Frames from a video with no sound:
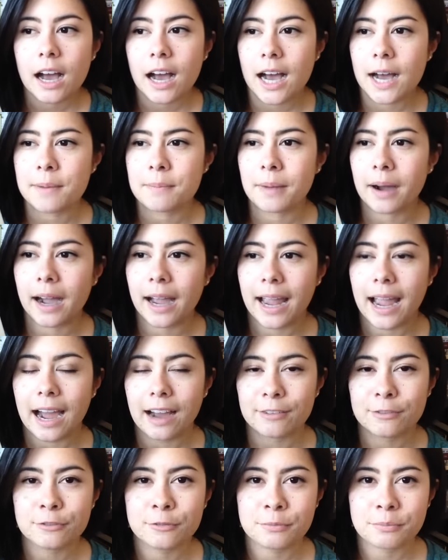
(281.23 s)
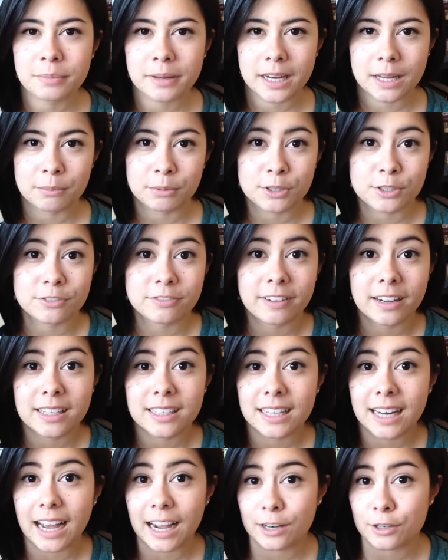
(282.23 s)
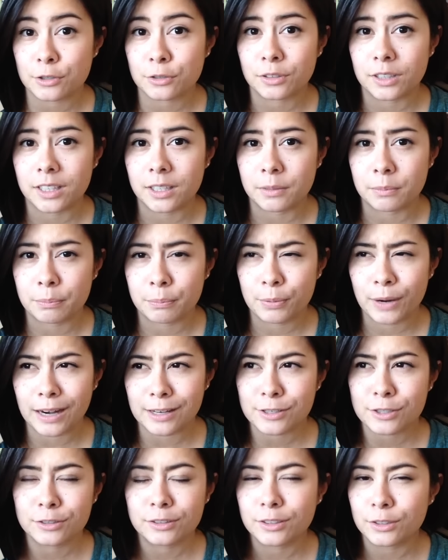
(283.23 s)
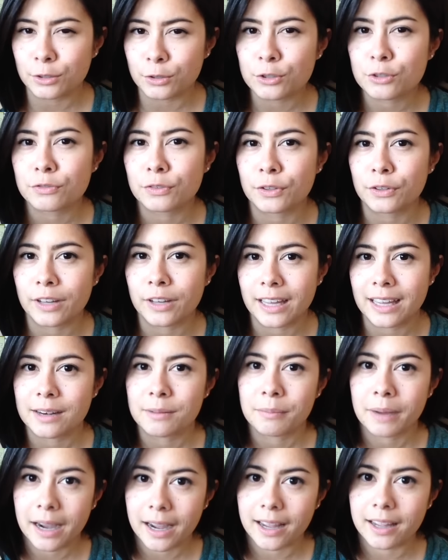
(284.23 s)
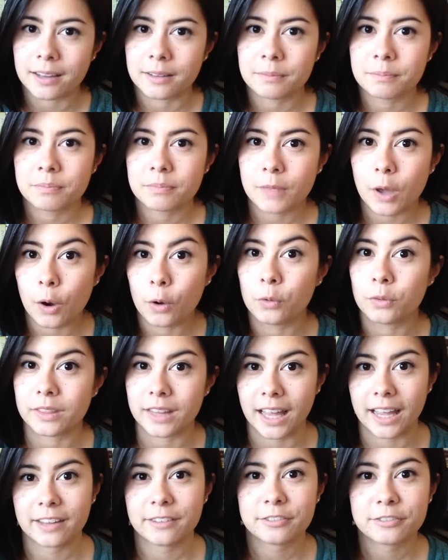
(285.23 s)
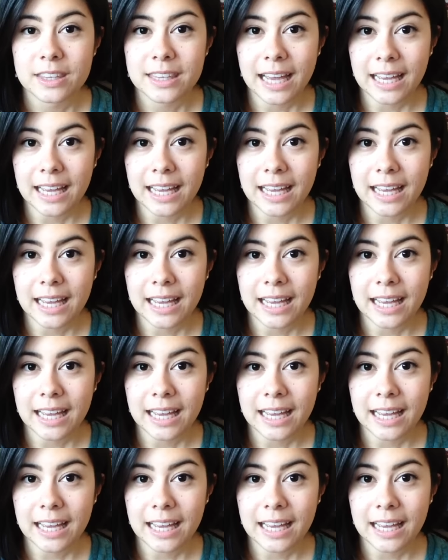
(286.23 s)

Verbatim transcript: um, I have been able to find it actually practical and useful in my own life.